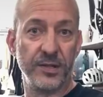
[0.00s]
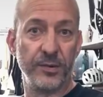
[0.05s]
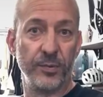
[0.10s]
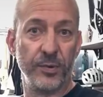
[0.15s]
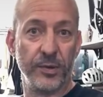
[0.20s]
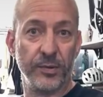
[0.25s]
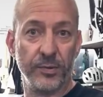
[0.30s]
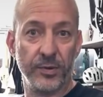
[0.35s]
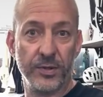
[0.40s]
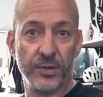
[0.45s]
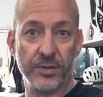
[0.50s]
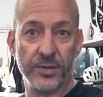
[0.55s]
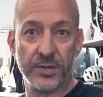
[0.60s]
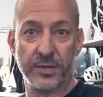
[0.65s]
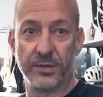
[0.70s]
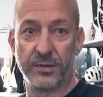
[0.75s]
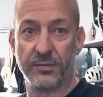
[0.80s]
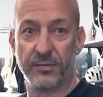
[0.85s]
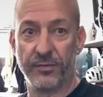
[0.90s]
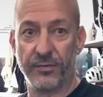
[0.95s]
we were
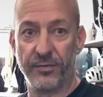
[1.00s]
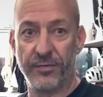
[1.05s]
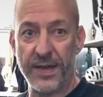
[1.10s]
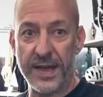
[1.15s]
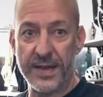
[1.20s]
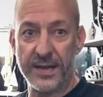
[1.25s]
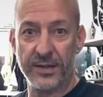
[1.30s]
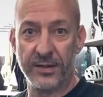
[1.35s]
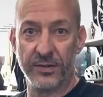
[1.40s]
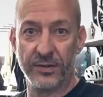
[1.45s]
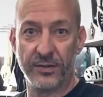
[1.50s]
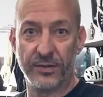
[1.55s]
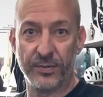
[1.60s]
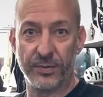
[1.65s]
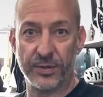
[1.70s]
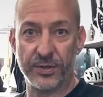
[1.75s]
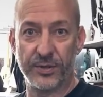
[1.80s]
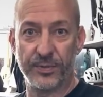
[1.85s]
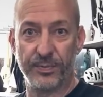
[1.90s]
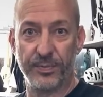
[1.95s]
using Vend,
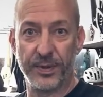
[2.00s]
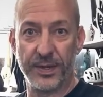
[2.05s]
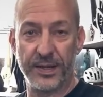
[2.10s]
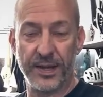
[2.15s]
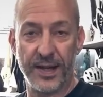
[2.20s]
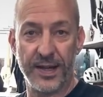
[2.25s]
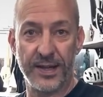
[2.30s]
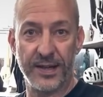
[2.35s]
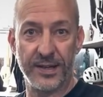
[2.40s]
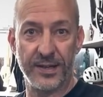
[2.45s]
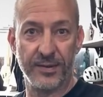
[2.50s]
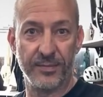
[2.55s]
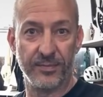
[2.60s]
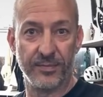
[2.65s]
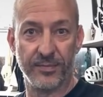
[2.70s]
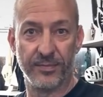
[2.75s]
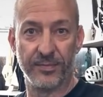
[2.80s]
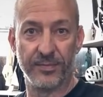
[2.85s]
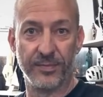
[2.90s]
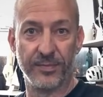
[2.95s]
which became
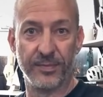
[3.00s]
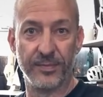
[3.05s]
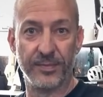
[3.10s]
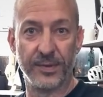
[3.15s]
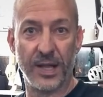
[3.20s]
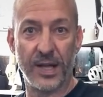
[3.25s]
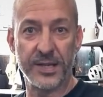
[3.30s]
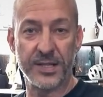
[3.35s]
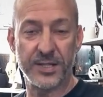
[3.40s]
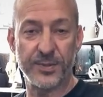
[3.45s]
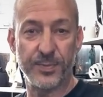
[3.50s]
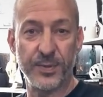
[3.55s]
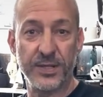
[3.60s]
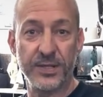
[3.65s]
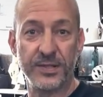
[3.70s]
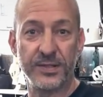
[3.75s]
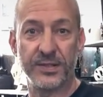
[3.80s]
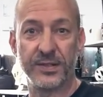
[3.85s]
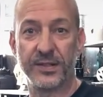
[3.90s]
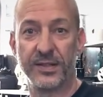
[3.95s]
Lightspeed,
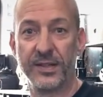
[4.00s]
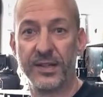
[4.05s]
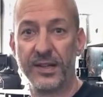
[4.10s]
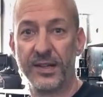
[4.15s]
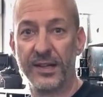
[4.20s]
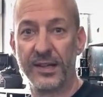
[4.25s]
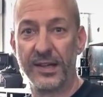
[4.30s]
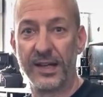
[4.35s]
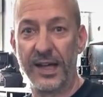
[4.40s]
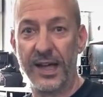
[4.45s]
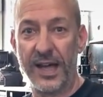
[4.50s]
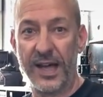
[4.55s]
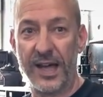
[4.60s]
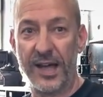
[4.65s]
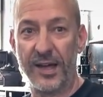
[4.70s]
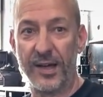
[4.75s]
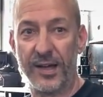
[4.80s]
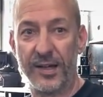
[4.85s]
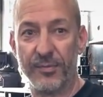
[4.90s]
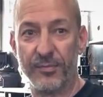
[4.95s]

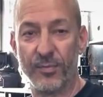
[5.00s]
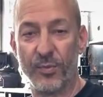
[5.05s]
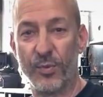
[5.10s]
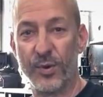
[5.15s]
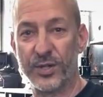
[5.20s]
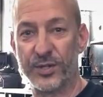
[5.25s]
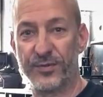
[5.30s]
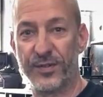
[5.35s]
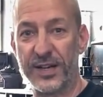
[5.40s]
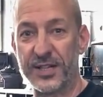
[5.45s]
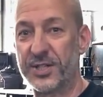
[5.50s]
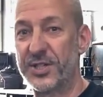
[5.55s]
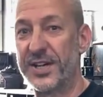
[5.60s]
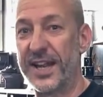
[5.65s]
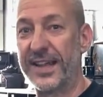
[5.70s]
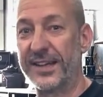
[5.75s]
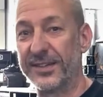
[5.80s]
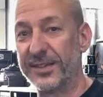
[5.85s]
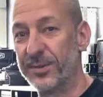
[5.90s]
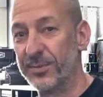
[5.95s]
which
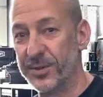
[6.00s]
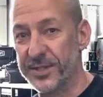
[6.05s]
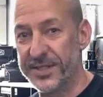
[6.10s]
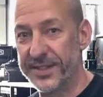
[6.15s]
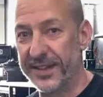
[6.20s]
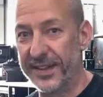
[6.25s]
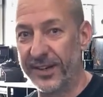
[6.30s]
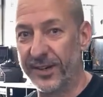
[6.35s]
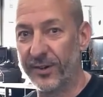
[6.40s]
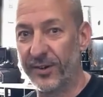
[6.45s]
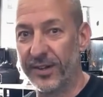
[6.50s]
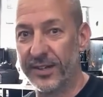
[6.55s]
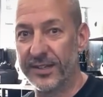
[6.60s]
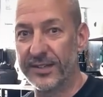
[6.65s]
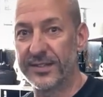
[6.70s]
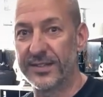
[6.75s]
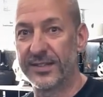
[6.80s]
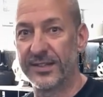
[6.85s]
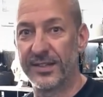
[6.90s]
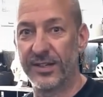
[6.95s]
functionality wasn't that great.
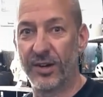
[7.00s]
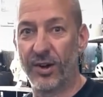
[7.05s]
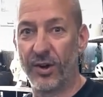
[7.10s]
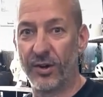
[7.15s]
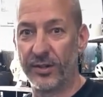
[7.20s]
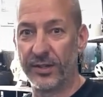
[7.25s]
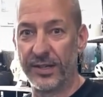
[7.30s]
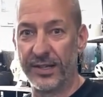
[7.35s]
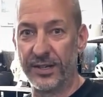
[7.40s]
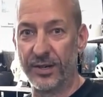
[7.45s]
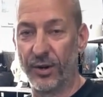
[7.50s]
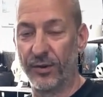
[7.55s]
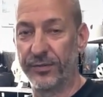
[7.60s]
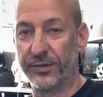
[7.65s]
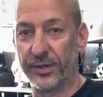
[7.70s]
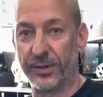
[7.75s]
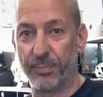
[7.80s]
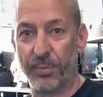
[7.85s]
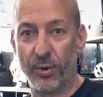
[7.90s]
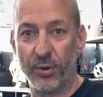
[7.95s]
It only offered
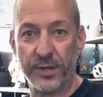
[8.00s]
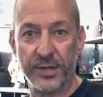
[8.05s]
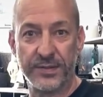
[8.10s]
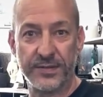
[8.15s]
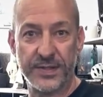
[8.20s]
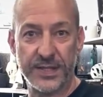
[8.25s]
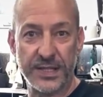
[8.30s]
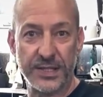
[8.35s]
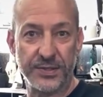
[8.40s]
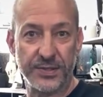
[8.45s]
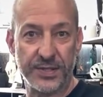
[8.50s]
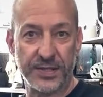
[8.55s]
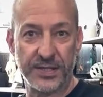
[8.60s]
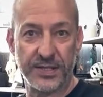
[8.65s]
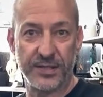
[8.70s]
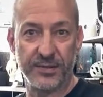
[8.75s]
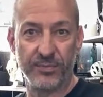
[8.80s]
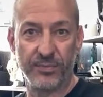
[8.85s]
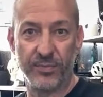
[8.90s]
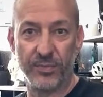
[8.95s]
a point of sale
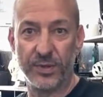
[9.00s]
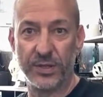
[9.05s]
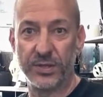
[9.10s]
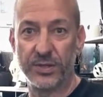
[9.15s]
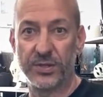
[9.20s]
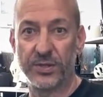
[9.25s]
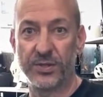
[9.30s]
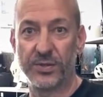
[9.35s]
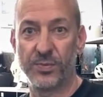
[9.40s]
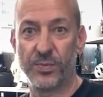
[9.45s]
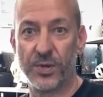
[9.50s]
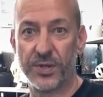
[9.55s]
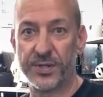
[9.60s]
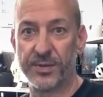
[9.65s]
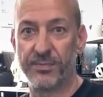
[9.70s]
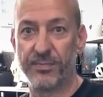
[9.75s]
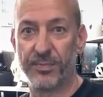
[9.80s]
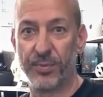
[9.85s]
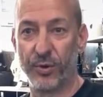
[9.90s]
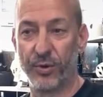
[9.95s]
system, which wasn't
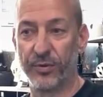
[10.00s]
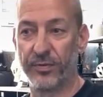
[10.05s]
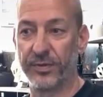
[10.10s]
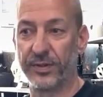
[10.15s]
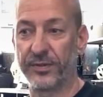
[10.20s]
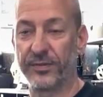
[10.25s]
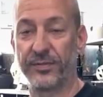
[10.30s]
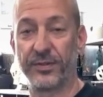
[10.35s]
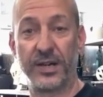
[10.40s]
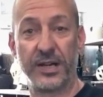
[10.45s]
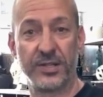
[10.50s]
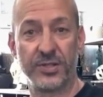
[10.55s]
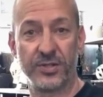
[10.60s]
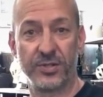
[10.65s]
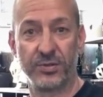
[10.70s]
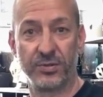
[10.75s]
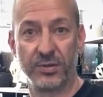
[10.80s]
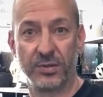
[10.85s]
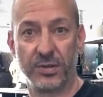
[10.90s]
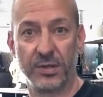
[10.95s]
perfect for our
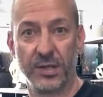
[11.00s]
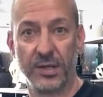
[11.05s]
store